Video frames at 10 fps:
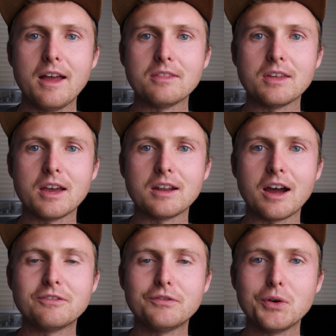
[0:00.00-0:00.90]
And then
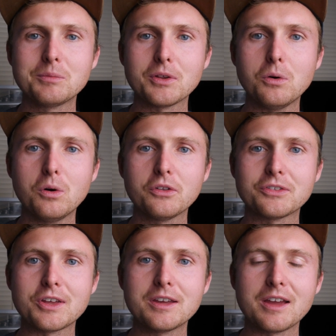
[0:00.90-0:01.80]
I filmed the whole
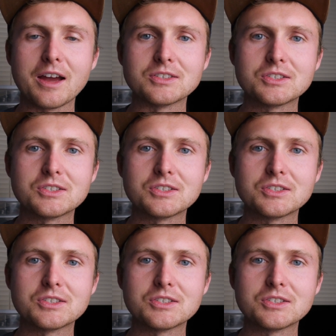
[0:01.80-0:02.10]
thing at